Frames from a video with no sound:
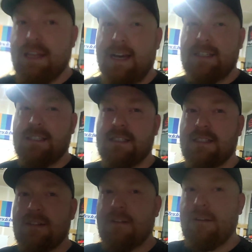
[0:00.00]

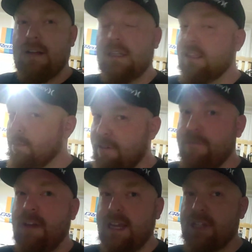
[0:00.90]
gets a little bit
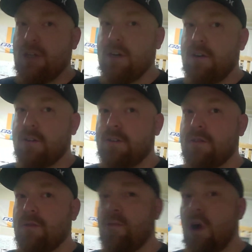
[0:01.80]
fainter.
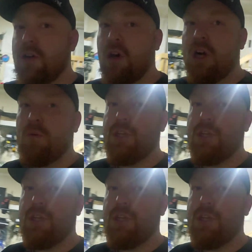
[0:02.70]
Rod knock